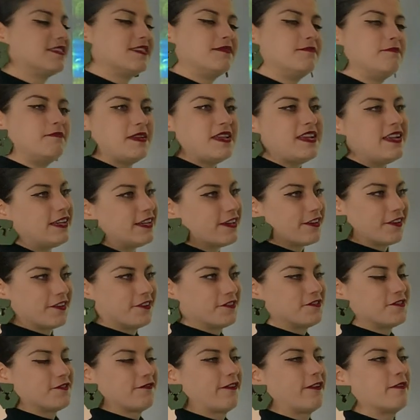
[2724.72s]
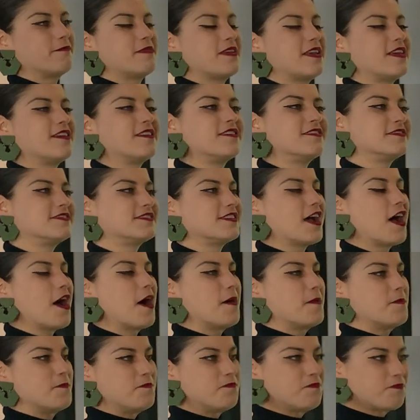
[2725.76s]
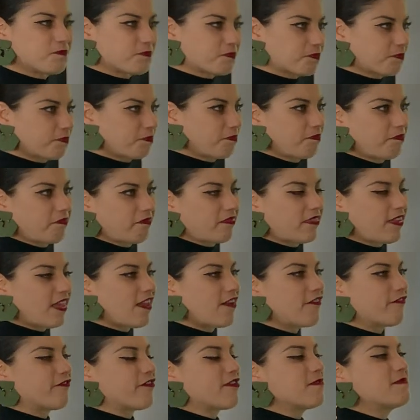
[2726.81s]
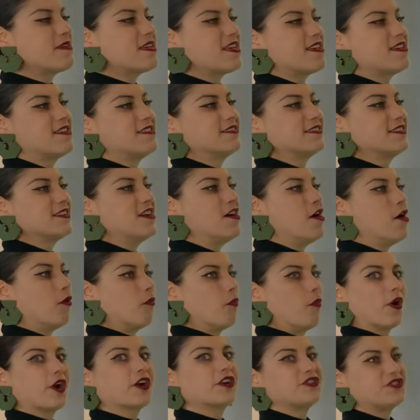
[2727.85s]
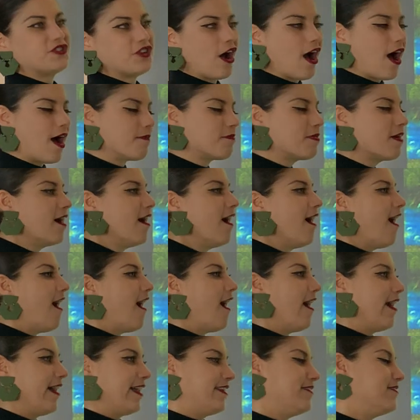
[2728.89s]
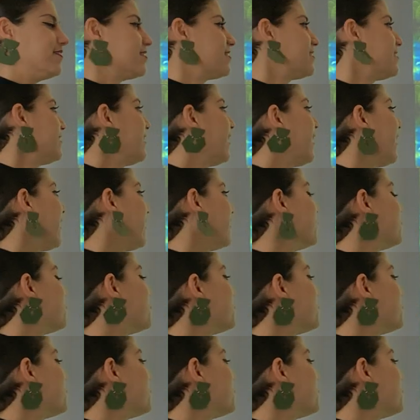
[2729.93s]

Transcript: and beakers from his, um, from his workshop uh, in the scene.